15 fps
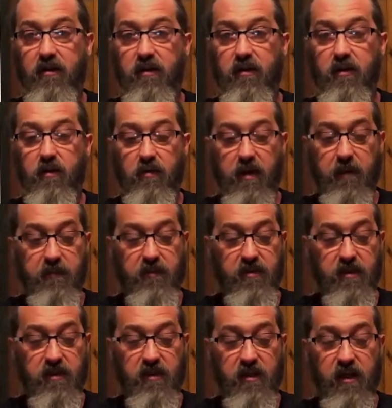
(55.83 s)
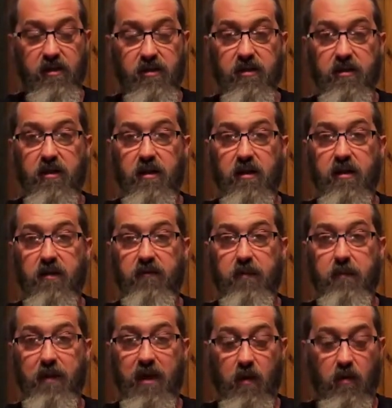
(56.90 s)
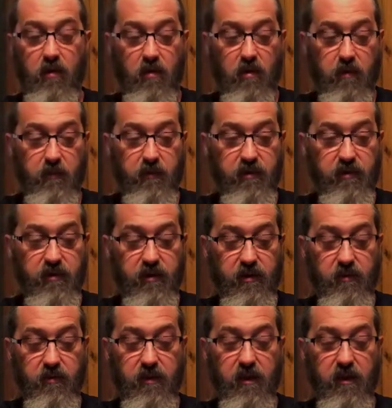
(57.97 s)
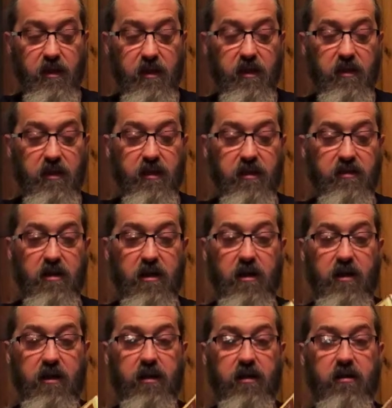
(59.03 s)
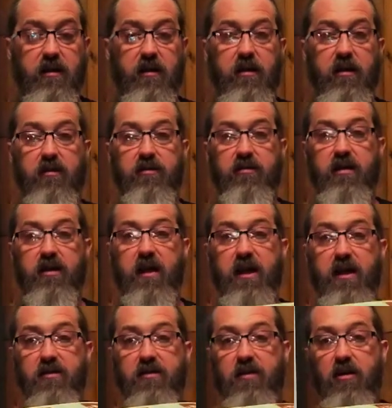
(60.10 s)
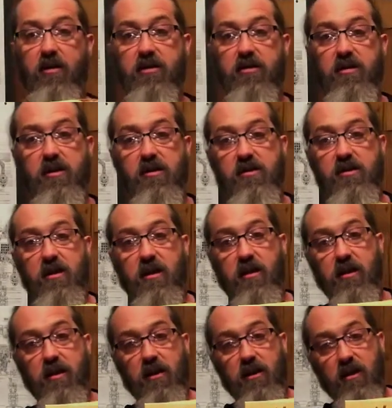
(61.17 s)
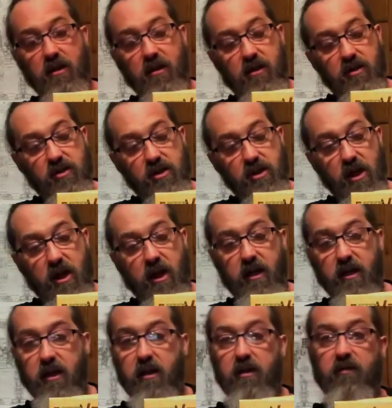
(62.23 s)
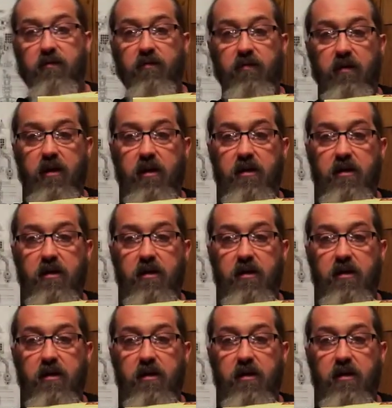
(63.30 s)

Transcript: good representation of the power armor suit that's on it. There's a nice artistic shot in the front